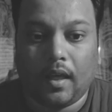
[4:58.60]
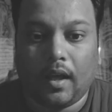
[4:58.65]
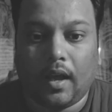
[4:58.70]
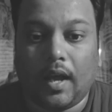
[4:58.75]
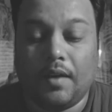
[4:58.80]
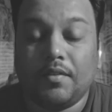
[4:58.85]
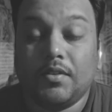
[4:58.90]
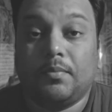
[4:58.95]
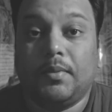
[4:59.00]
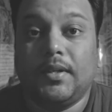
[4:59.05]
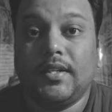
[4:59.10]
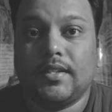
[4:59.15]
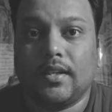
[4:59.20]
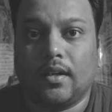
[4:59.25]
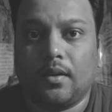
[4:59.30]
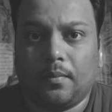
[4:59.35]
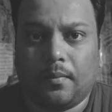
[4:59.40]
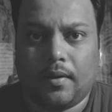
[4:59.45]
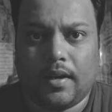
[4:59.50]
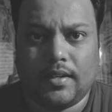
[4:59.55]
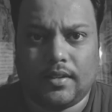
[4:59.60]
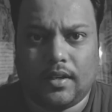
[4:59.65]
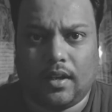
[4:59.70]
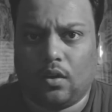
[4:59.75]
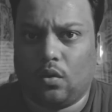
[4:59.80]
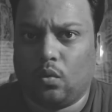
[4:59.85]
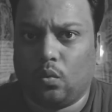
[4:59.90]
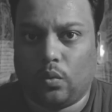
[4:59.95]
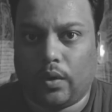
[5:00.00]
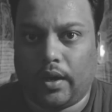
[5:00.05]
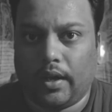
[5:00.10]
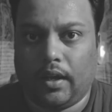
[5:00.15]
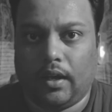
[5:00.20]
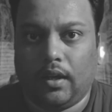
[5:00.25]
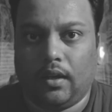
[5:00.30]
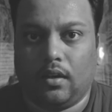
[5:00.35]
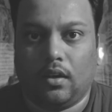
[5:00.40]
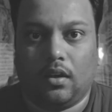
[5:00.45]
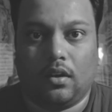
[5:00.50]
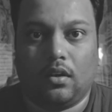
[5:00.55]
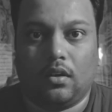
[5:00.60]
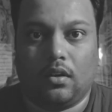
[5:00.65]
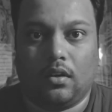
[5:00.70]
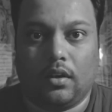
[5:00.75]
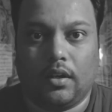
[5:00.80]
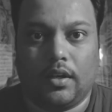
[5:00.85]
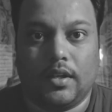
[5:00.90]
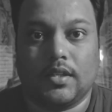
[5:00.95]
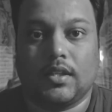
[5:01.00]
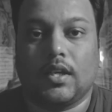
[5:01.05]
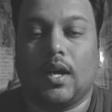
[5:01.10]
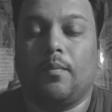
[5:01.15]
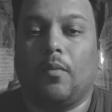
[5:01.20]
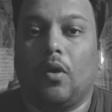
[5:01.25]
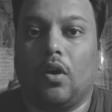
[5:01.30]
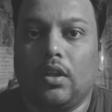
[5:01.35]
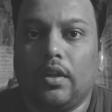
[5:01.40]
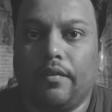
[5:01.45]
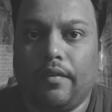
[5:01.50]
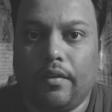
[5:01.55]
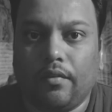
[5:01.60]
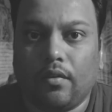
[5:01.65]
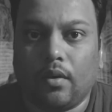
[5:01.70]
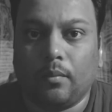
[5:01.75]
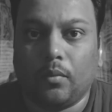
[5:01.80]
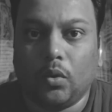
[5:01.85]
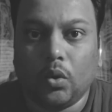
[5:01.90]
I was a bit surprised, like why he's come all the way from